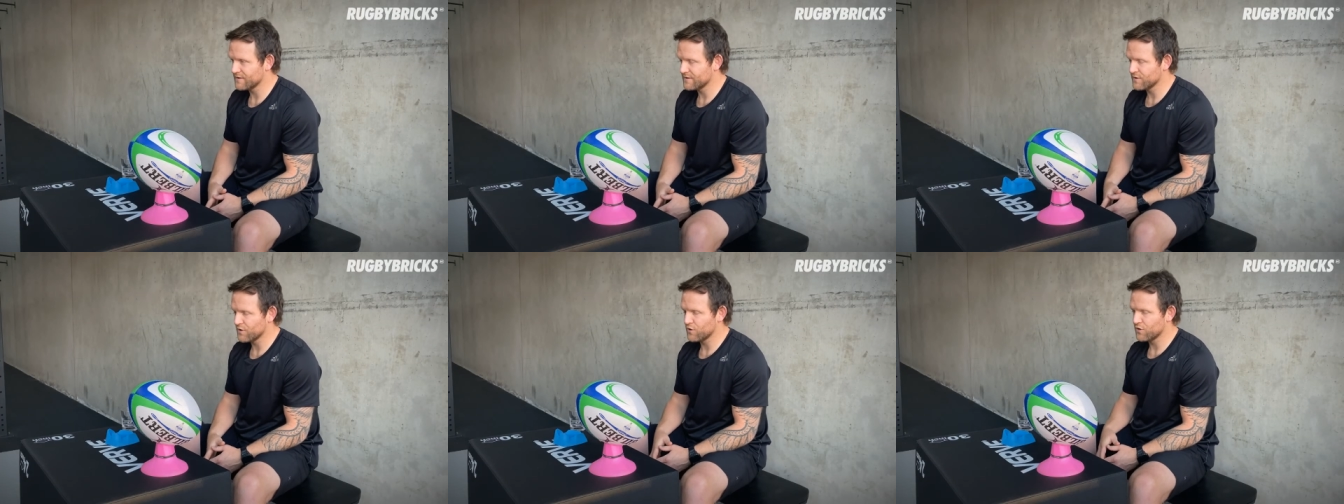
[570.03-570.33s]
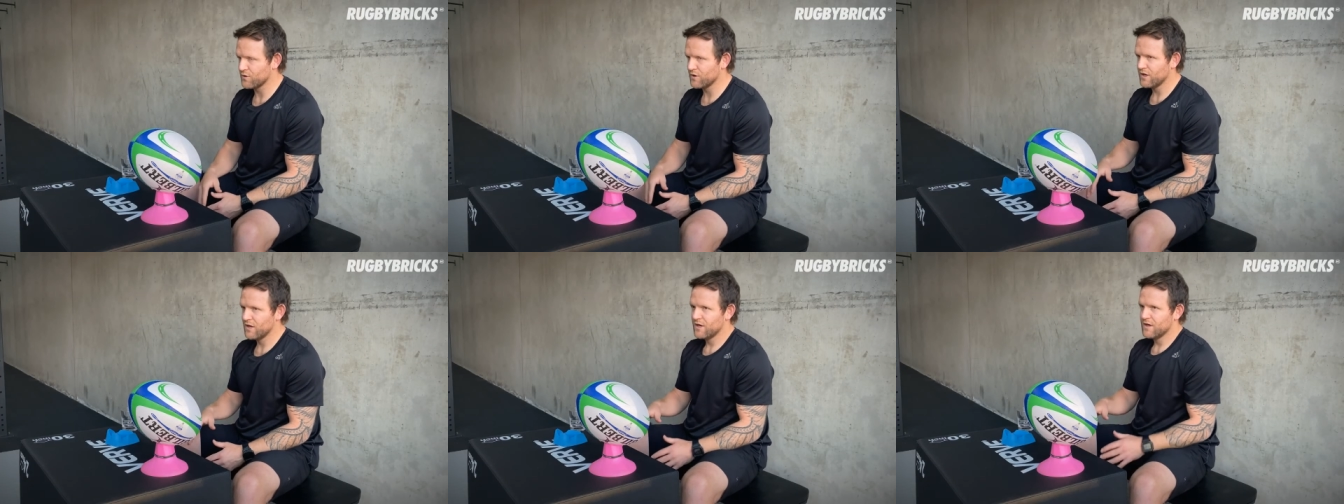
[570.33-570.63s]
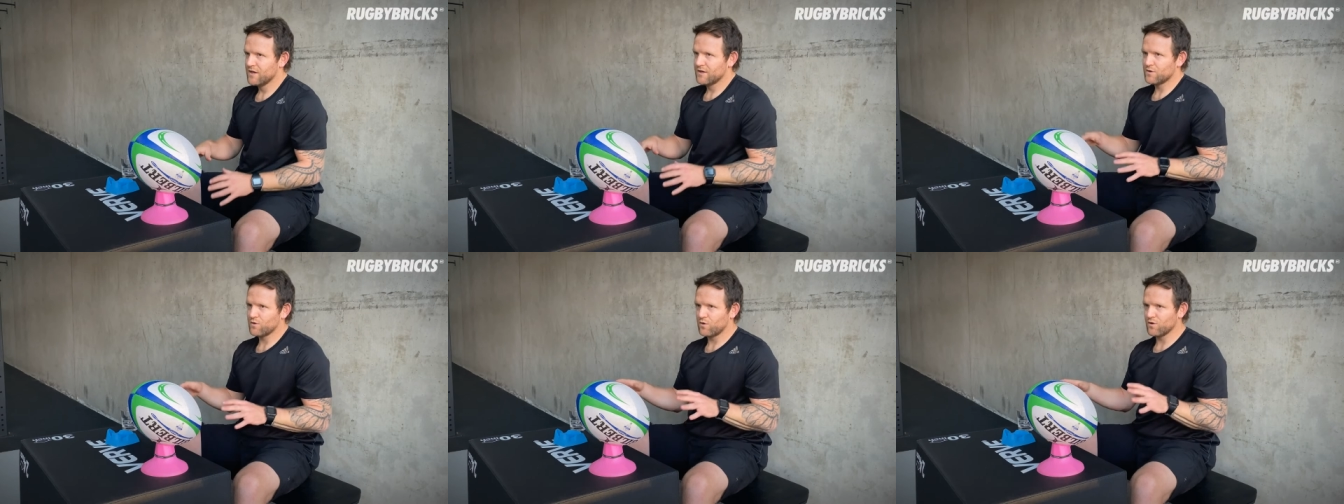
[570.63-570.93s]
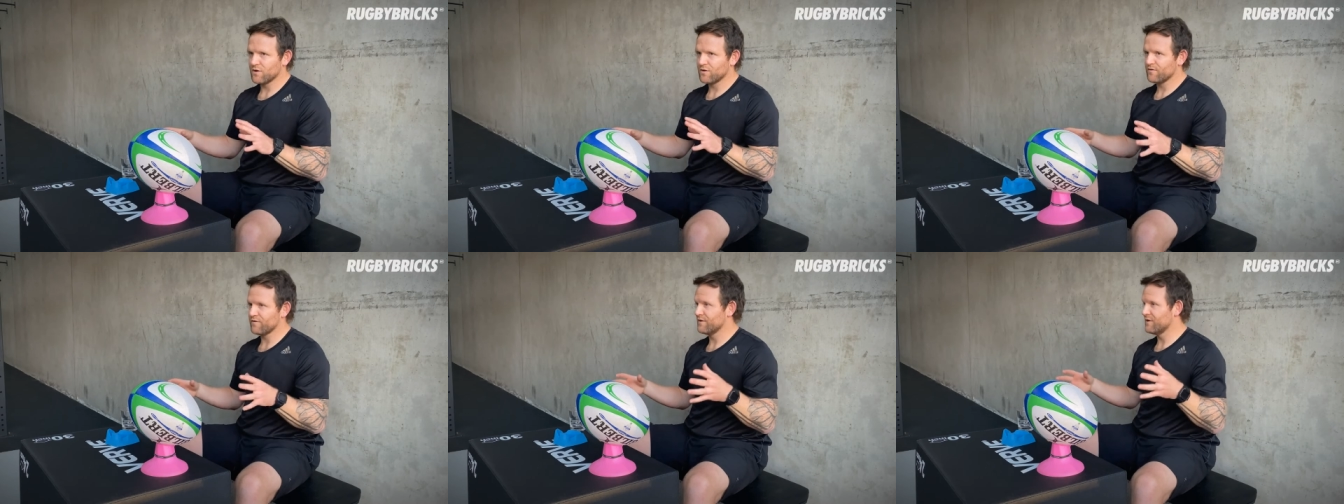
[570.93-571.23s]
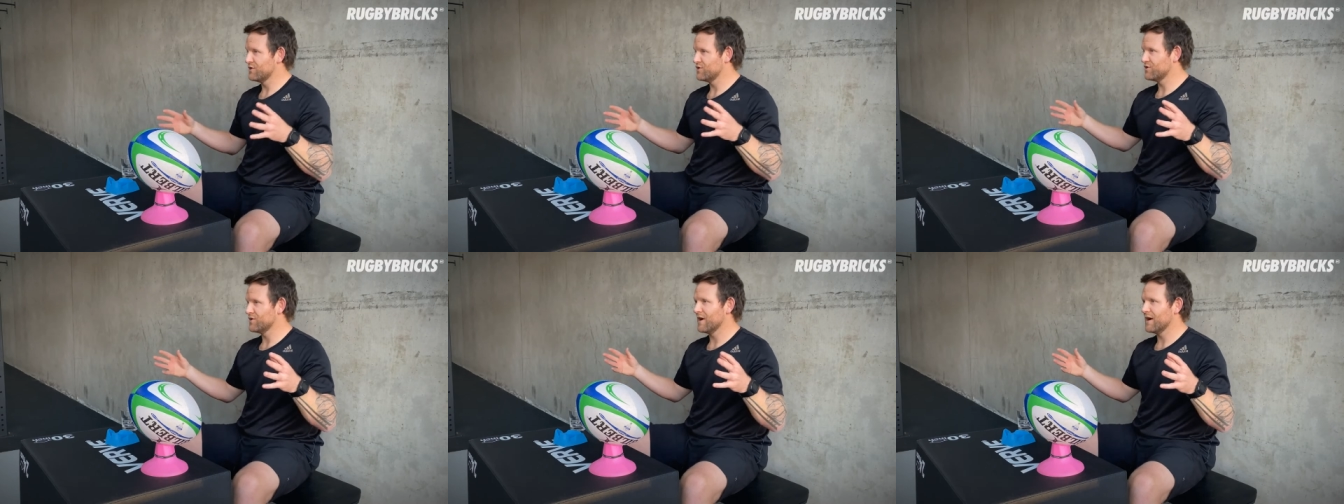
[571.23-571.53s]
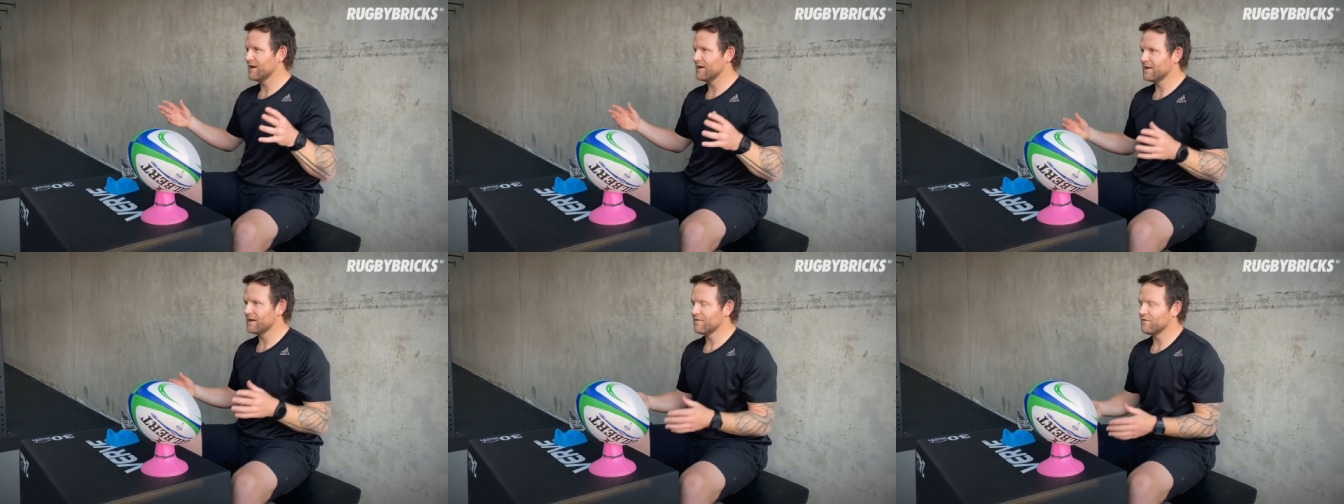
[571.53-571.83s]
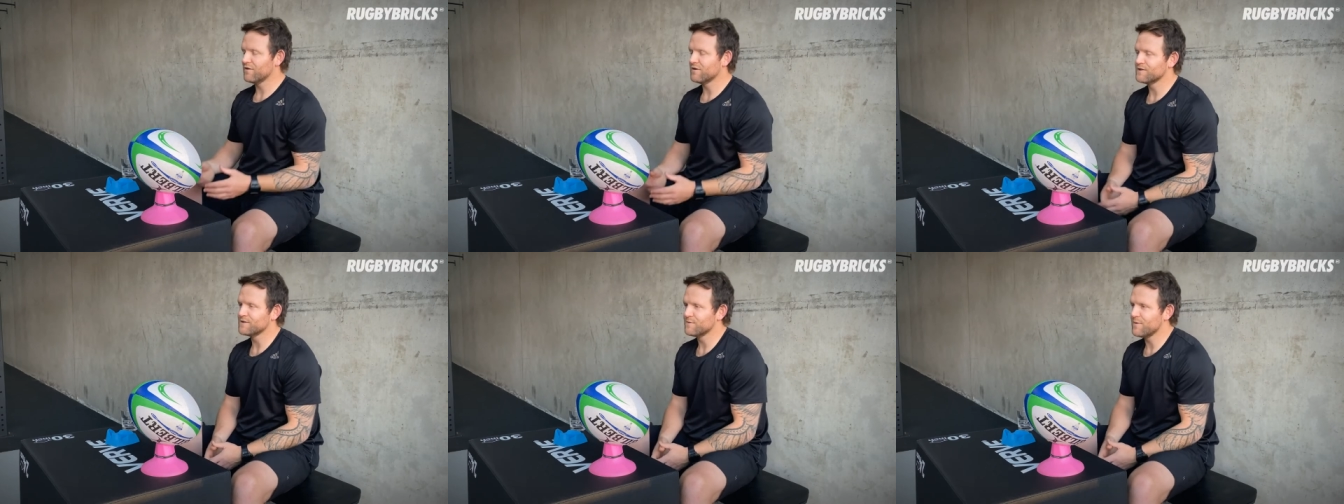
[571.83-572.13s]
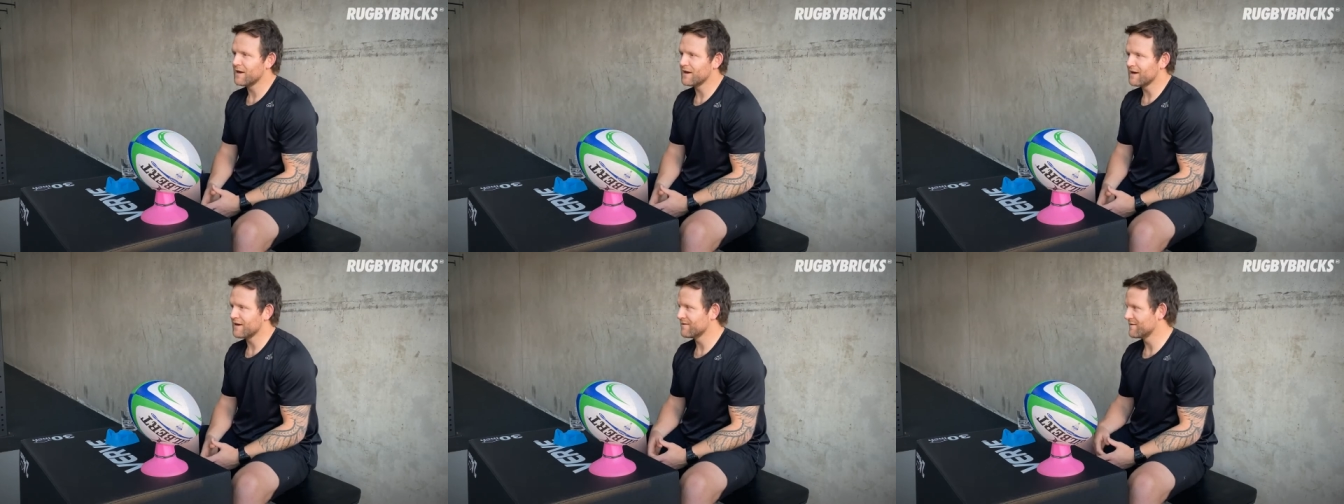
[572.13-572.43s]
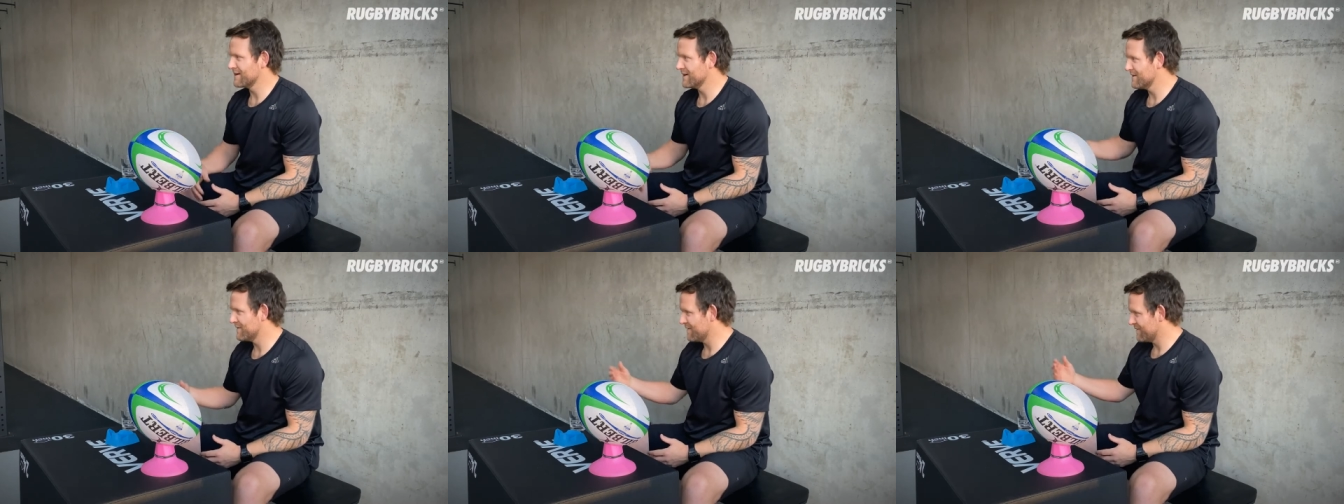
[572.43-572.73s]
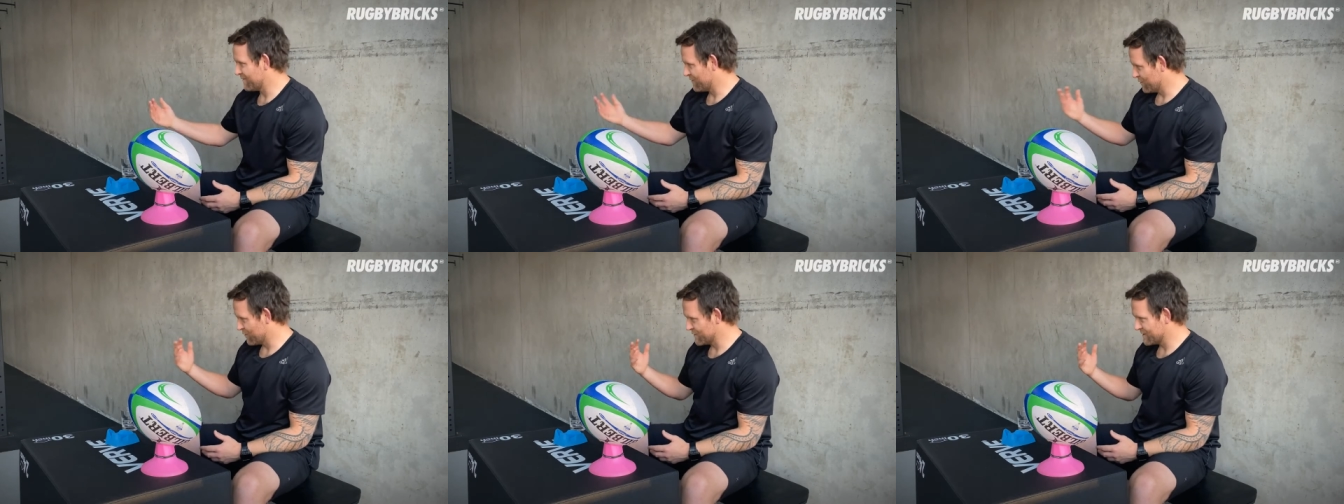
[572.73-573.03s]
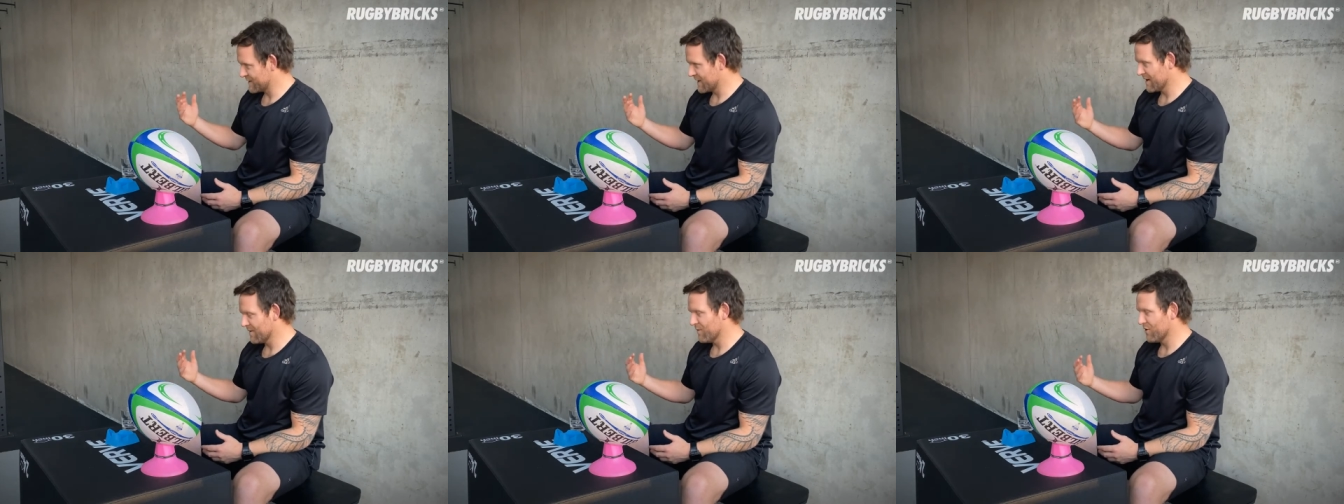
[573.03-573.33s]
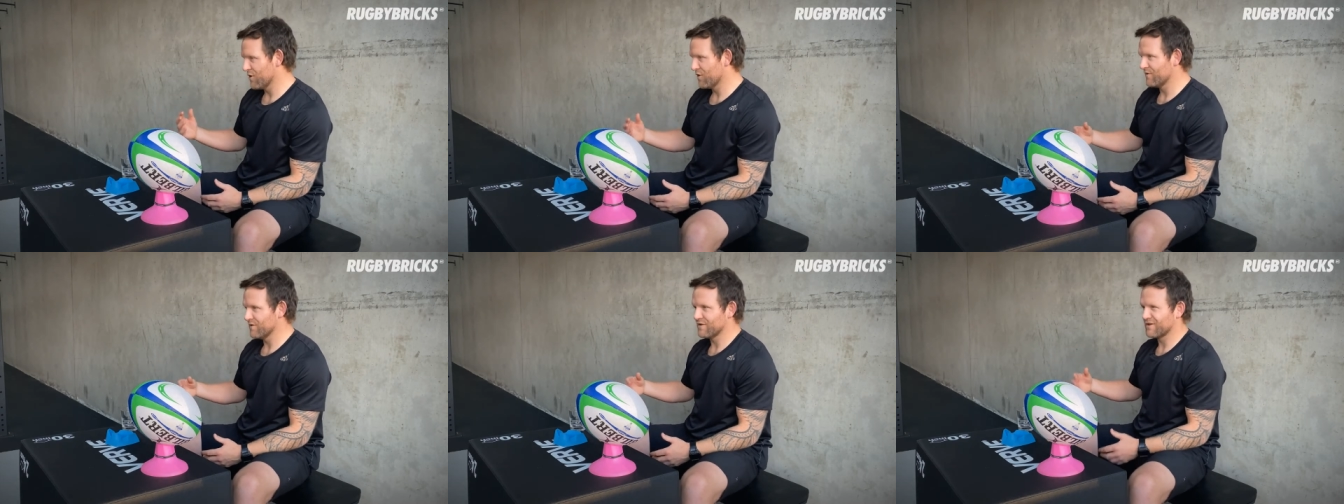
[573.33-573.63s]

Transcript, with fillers: So Quite often at training, everyone's mucking around, the forwards come over,